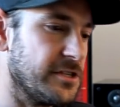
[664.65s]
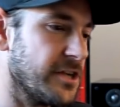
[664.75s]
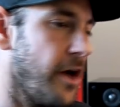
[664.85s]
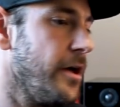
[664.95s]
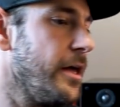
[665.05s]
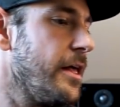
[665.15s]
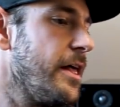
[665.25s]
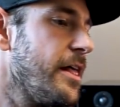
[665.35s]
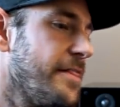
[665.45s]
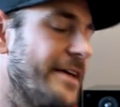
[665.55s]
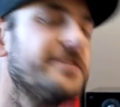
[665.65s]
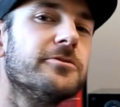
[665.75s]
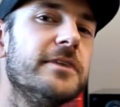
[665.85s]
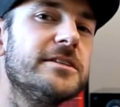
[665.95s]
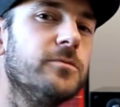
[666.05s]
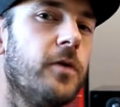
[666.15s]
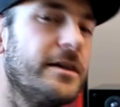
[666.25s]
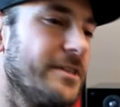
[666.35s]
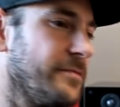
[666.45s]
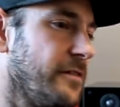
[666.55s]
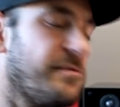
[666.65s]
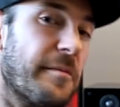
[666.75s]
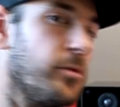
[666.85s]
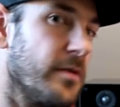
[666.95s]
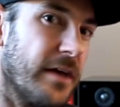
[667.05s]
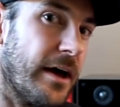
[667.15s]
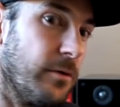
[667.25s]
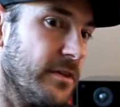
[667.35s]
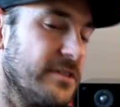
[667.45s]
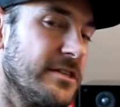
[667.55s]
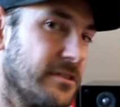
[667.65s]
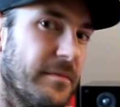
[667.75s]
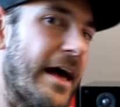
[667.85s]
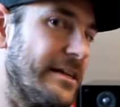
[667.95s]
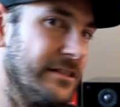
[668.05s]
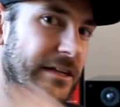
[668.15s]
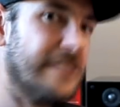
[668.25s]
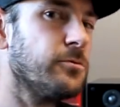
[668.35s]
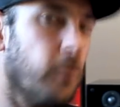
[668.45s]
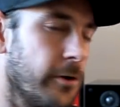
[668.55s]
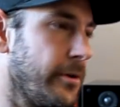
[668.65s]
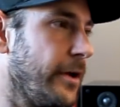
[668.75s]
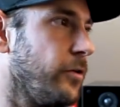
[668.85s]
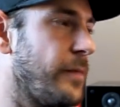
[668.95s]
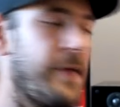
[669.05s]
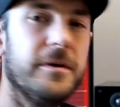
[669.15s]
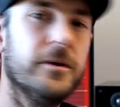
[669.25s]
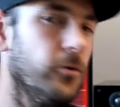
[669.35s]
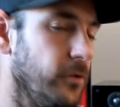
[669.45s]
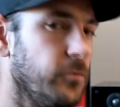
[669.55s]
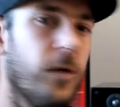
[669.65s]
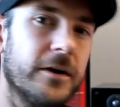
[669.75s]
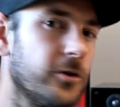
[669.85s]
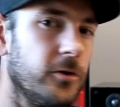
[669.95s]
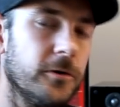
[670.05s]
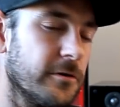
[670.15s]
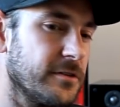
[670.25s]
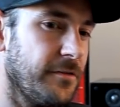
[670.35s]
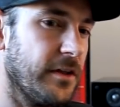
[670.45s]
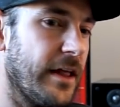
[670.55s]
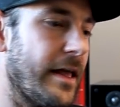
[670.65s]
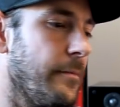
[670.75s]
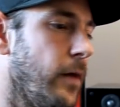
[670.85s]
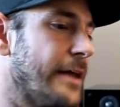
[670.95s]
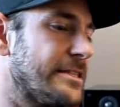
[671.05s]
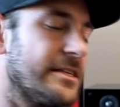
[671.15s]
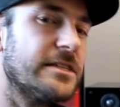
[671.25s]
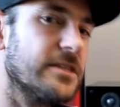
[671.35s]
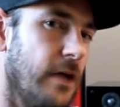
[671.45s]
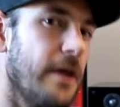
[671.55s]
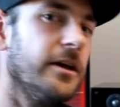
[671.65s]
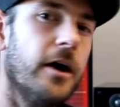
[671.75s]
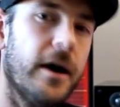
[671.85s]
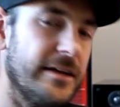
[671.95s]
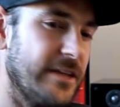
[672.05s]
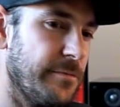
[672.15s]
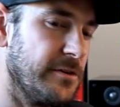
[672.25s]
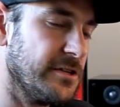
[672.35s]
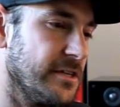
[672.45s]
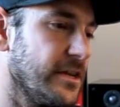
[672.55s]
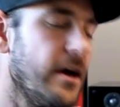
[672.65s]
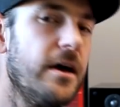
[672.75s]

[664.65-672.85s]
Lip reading: So that's the reason why sometimes people with a system that has less water in it, or maybe an all-in-one cooler or something like that, might see slightly higher temperatures